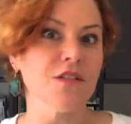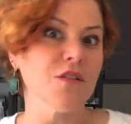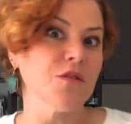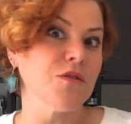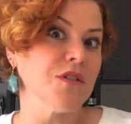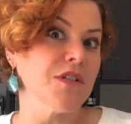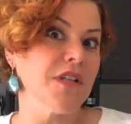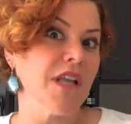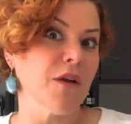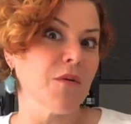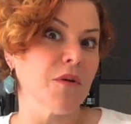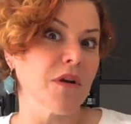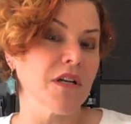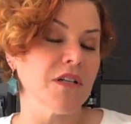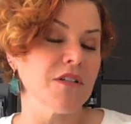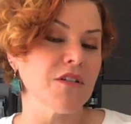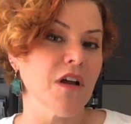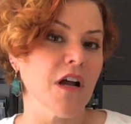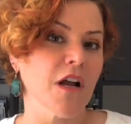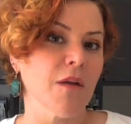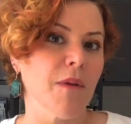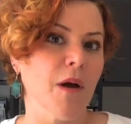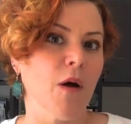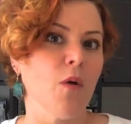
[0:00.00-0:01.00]
So, today we're going to
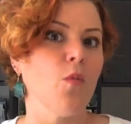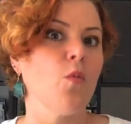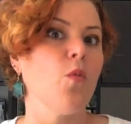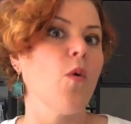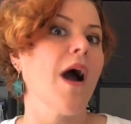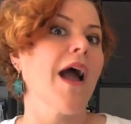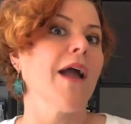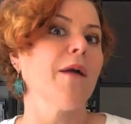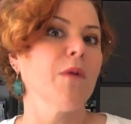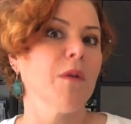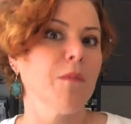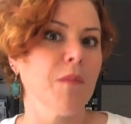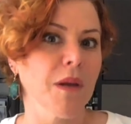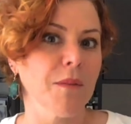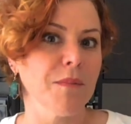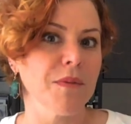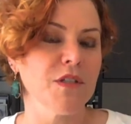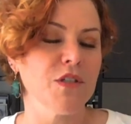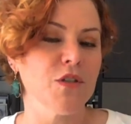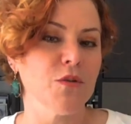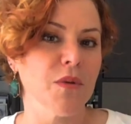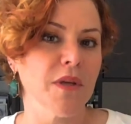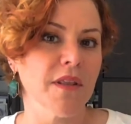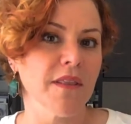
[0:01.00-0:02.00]
talk about why we might be
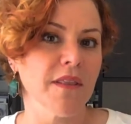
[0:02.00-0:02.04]
doing